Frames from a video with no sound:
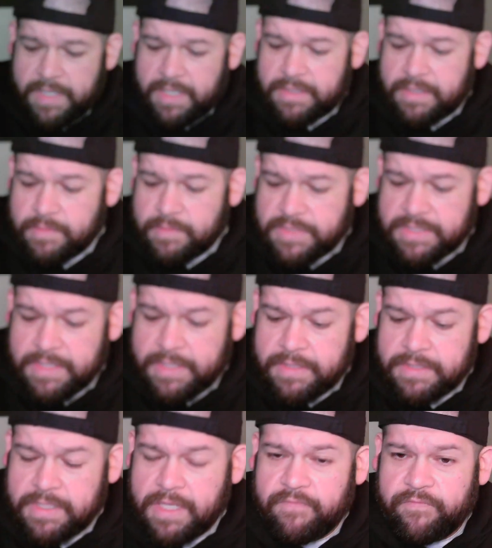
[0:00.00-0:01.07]
we got thumb
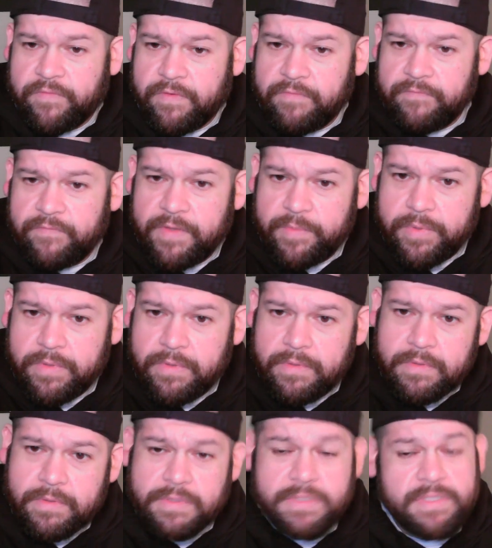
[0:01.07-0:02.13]
stud and front flipper.
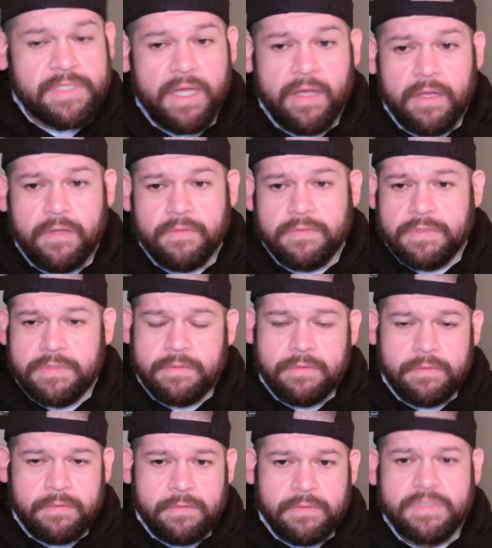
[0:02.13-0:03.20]
Let's see how it goes.
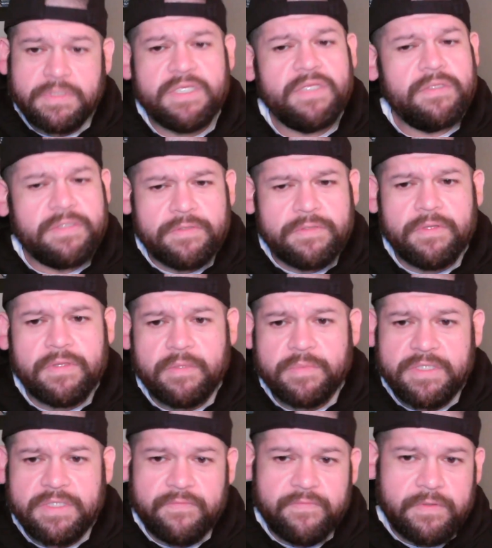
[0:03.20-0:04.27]
Let's, let's do the thumb
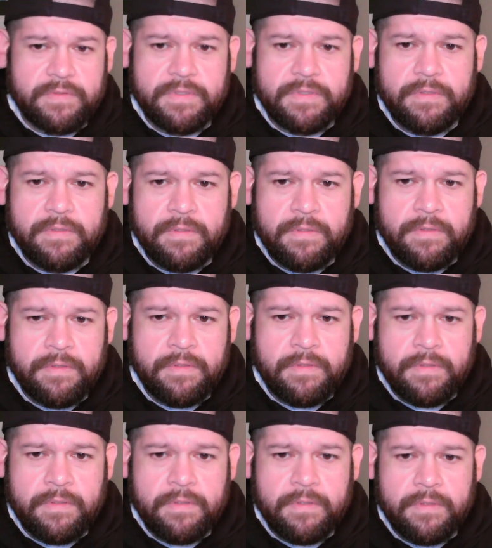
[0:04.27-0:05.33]
stud first.
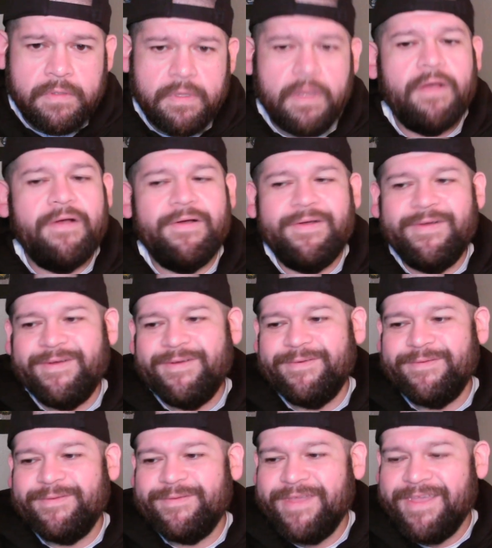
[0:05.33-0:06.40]

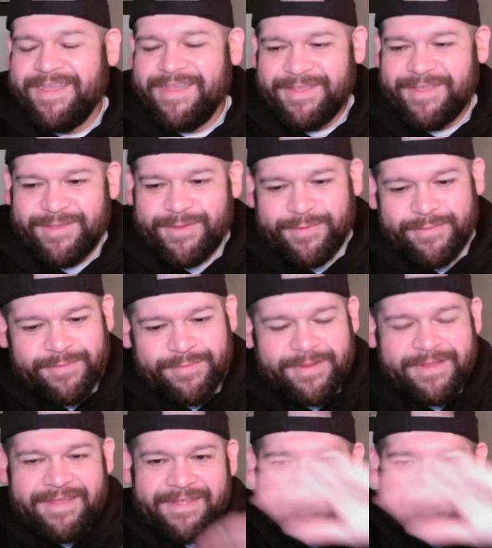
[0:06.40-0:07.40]
Oh, you